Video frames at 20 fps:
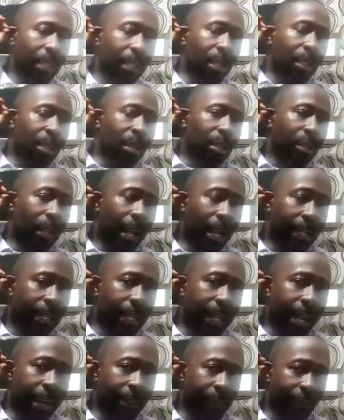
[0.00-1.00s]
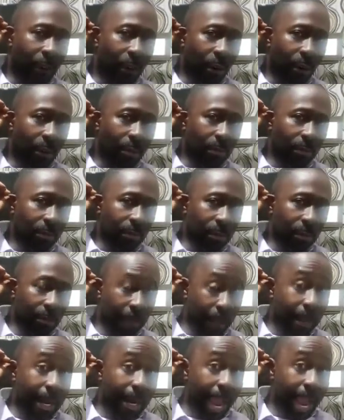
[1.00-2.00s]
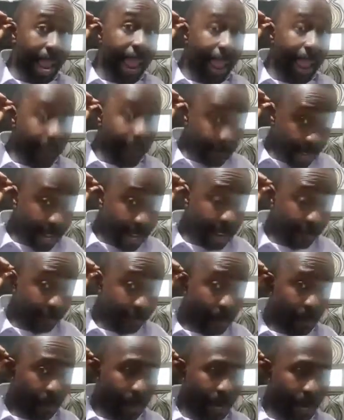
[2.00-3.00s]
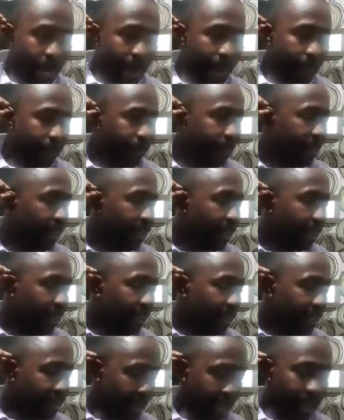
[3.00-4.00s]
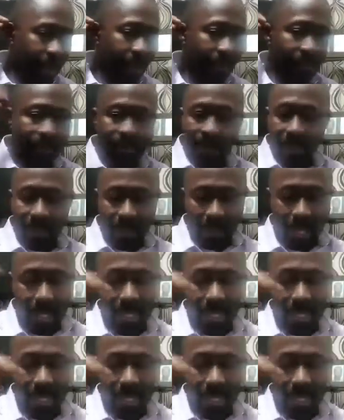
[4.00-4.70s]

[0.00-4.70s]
Now the rainfall. Remember that heavy rainfall will come? See, that's how